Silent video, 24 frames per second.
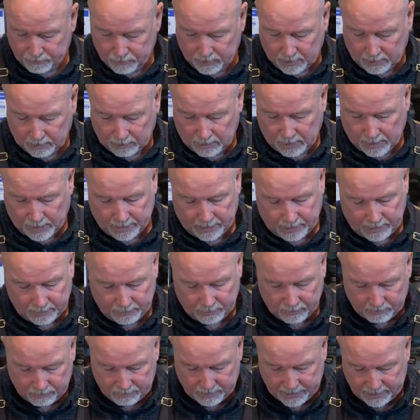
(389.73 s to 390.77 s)

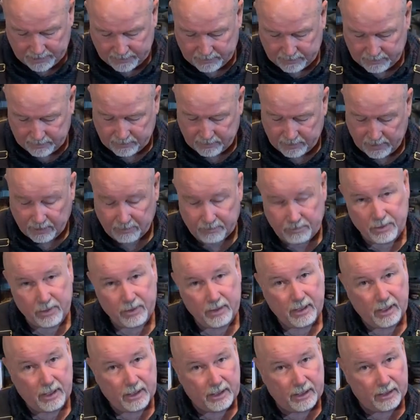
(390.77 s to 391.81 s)
lining the pieces up
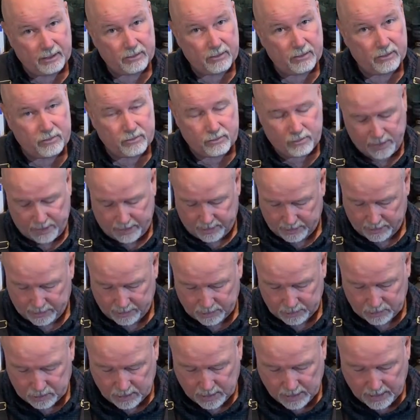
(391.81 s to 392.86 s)
against the straight
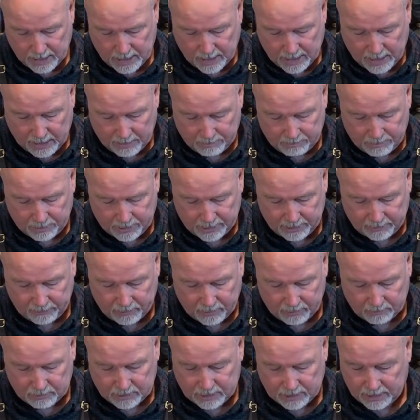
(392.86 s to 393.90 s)
edge and butting
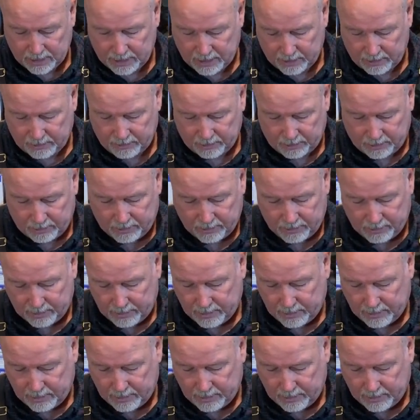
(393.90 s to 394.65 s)
them together.